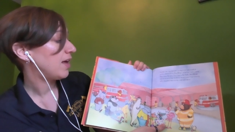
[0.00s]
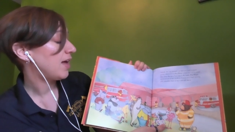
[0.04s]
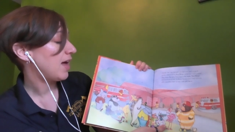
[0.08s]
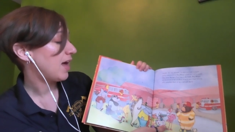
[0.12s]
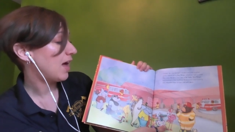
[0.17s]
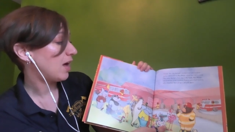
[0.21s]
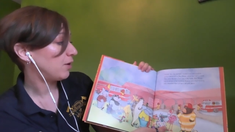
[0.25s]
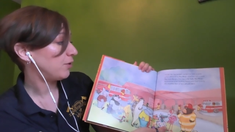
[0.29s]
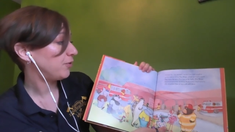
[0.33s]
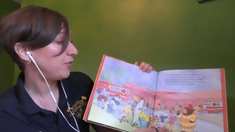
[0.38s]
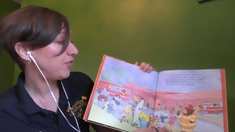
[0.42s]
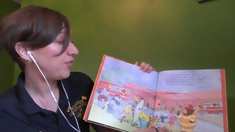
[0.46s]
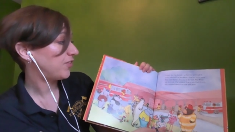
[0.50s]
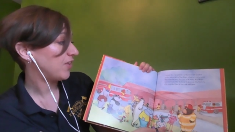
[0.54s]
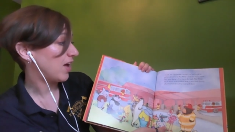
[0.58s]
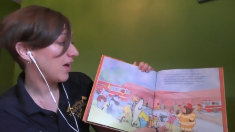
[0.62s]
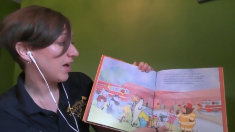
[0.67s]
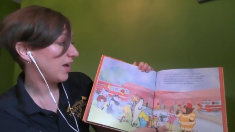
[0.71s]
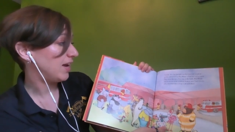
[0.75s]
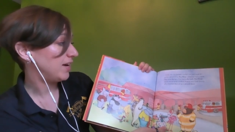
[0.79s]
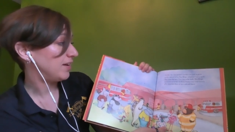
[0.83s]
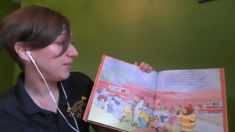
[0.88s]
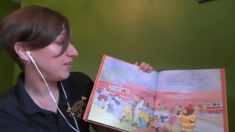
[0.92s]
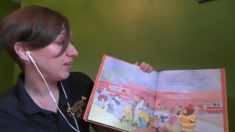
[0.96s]

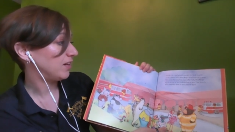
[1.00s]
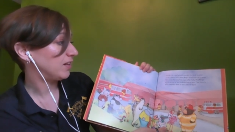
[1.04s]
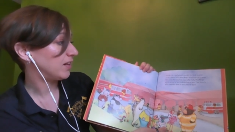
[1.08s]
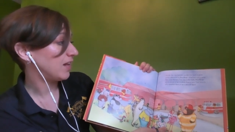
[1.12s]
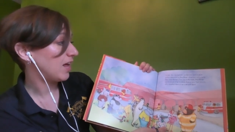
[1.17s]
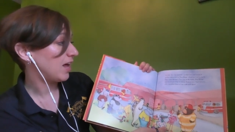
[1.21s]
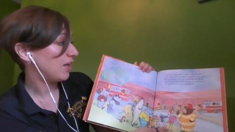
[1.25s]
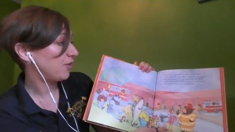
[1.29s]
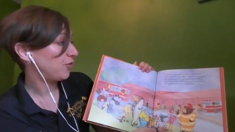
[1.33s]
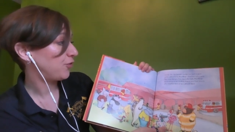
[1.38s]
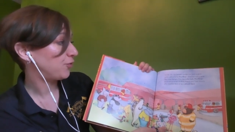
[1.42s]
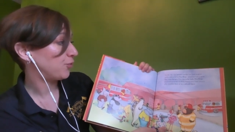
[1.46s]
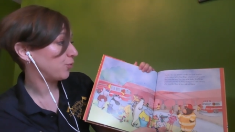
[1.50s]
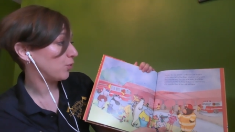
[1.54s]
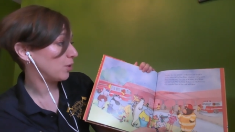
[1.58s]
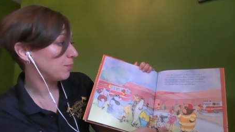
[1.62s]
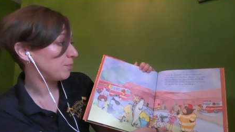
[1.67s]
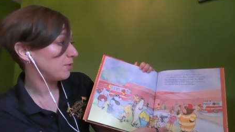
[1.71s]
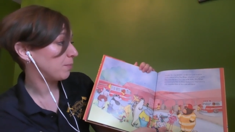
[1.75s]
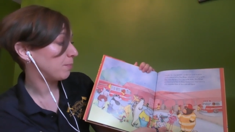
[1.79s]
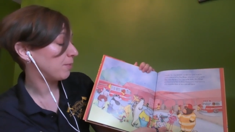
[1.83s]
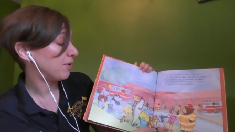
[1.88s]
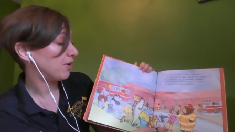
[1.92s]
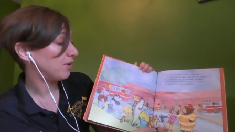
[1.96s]
Outside, the class
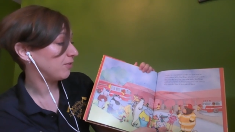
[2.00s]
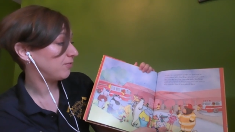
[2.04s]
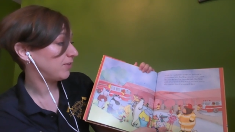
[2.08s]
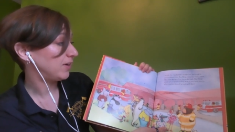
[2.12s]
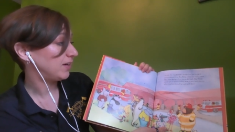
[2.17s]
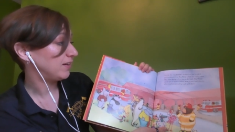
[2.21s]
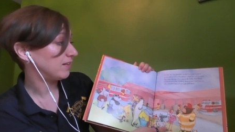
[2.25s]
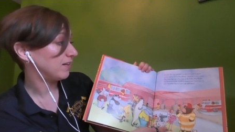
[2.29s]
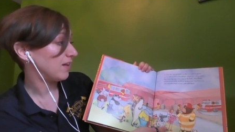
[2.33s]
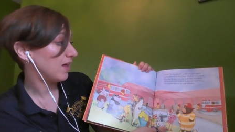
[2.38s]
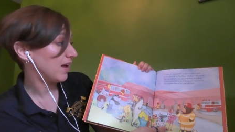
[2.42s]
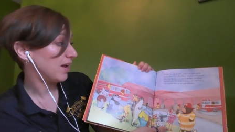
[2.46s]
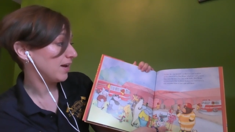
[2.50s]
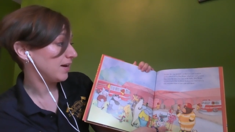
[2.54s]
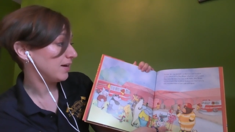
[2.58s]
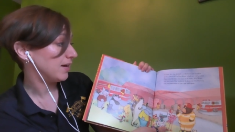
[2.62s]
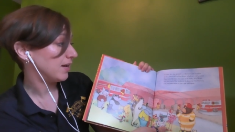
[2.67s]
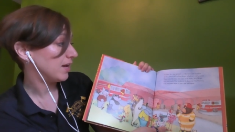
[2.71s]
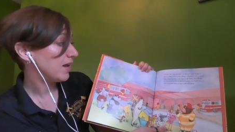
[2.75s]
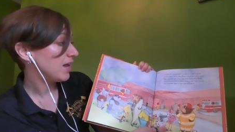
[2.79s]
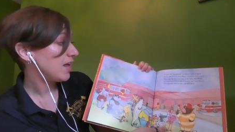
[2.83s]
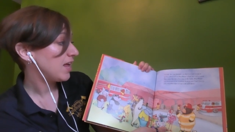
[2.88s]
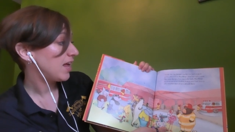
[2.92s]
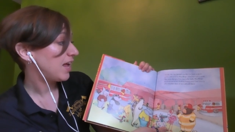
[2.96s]
formed a perfect
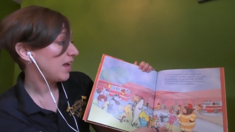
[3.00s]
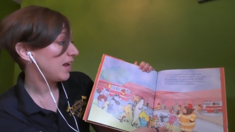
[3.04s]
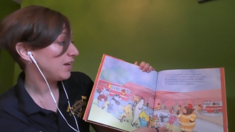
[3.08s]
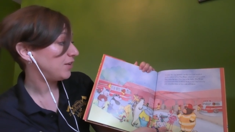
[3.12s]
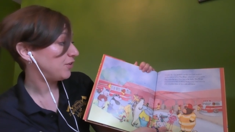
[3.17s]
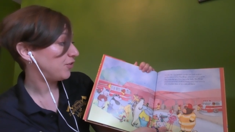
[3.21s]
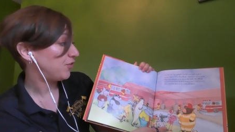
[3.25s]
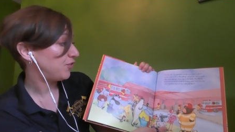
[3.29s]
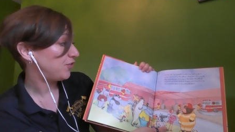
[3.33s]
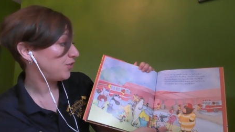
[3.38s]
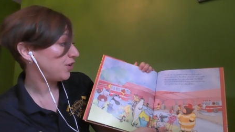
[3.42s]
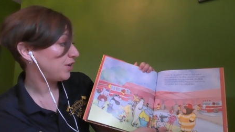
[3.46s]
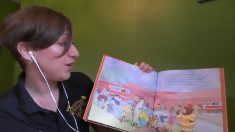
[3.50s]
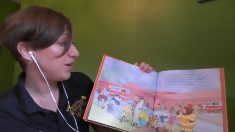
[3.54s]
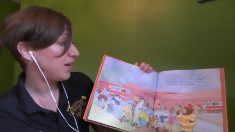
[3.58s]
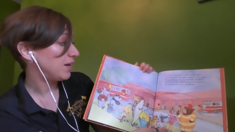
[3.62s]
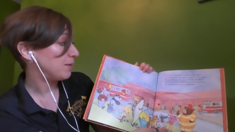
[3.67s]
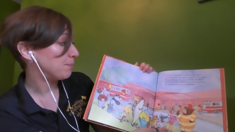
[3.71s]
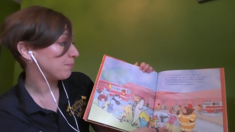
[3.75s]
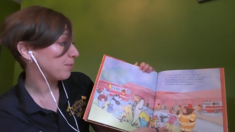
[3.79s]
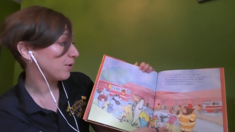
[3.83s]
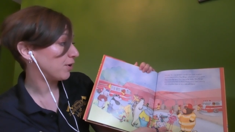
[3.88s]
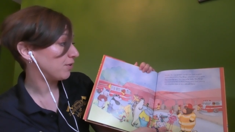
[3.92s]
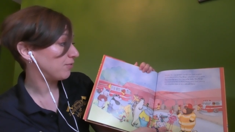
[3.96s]
line and stood
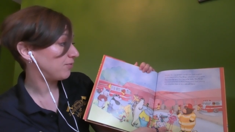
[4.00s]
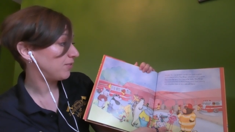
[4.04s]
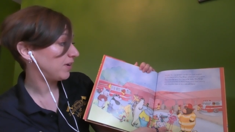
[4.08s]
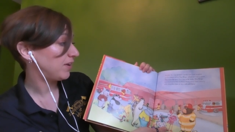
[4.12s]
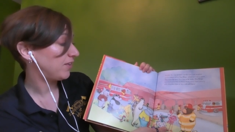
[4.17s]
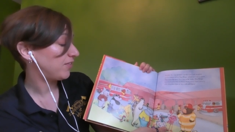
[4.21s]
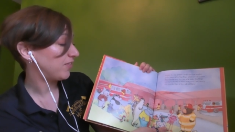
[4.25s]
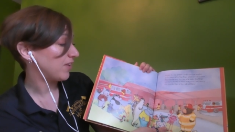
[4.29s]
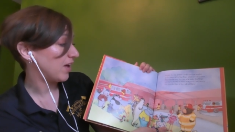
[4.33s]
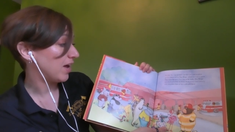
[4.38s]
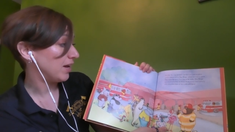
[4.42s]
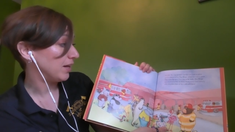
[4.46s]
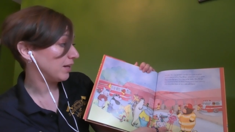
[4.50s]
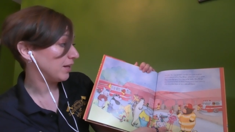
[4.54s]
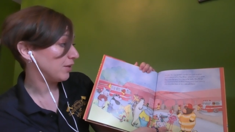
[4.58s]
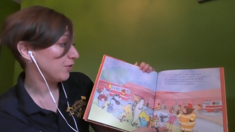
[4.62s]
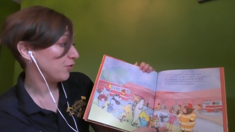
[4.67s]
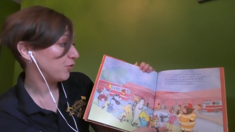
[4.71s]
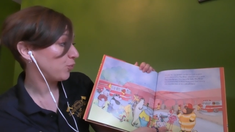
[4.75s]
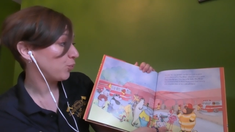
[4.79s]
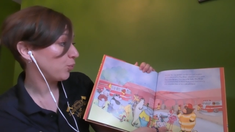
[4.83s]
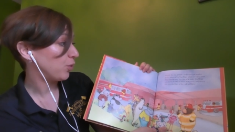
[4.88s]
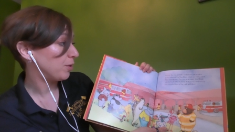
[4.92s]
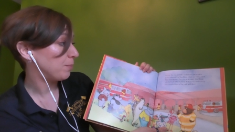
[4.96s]
in perfect
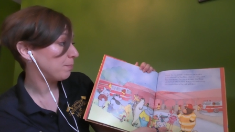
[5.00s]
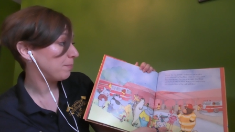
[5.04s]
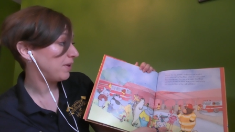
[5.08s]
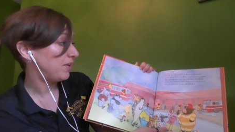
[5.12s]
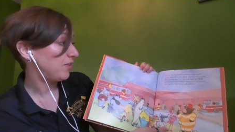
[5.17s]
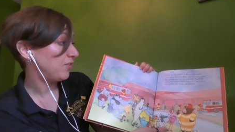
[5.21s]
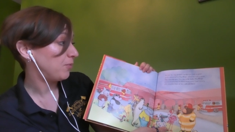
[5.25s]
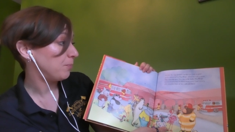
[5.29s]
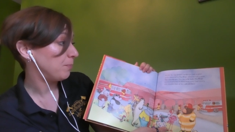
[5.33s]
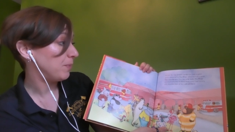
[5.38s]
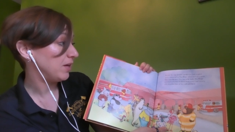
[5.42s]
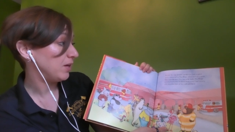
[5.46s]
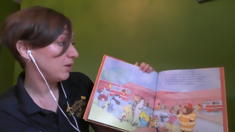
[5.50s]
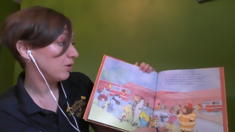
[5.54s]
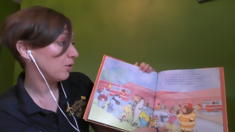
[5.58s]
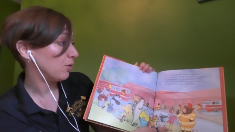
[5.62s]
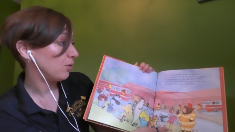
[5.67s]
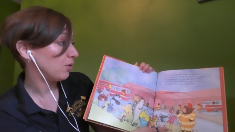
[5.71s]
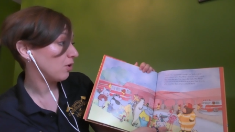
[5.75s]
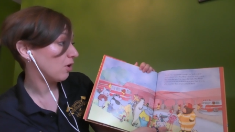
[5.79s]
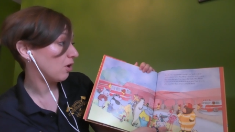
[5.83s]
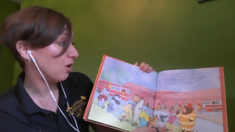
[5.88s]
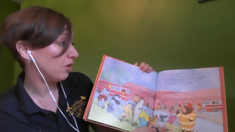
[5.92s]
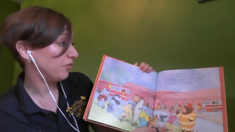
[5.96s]
silence where Miss
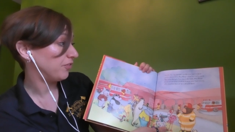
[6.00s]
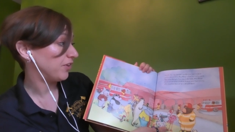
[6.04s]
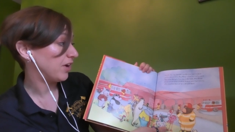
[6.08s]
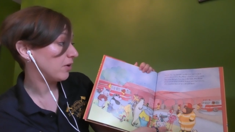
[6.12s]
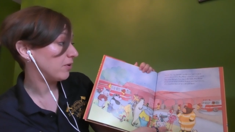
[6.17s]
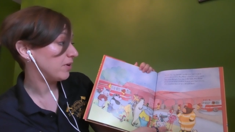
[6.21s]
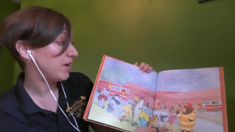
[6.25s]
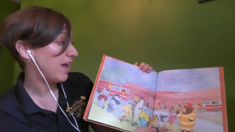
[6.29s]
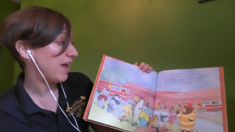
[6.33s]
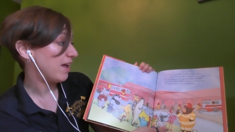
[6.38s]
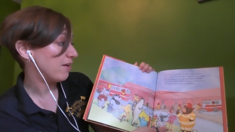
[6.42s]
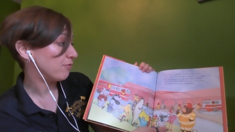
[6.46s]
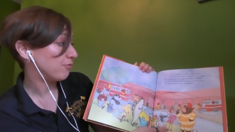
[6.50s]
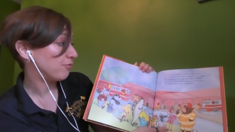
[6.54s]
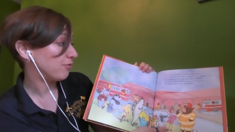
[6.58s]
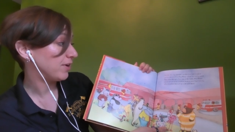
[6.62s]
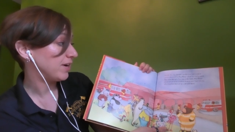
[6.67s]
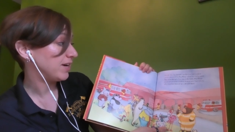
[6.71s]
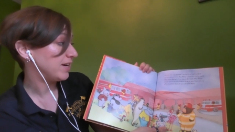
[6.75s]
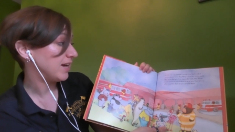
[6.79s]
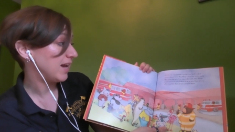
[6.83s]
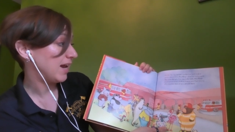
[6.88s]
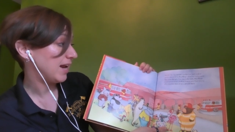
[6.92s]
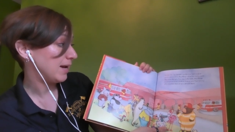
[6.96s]
Mingo called out
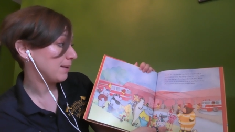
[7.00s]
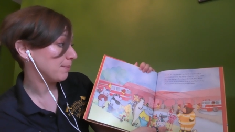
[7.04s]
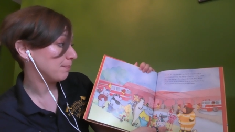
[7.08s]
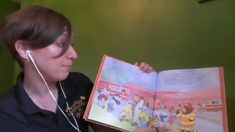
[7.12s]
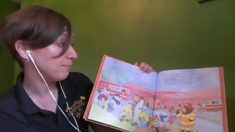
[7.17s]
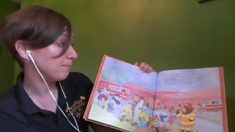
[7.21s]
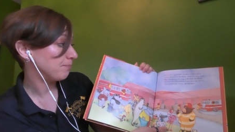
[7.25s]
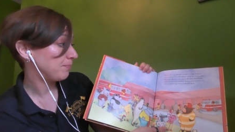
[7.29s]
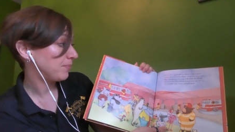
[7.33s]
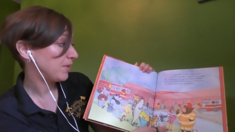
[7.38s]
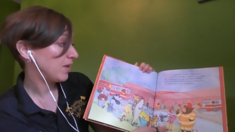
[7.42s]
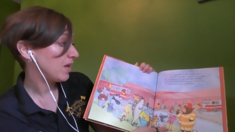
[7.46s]
every name.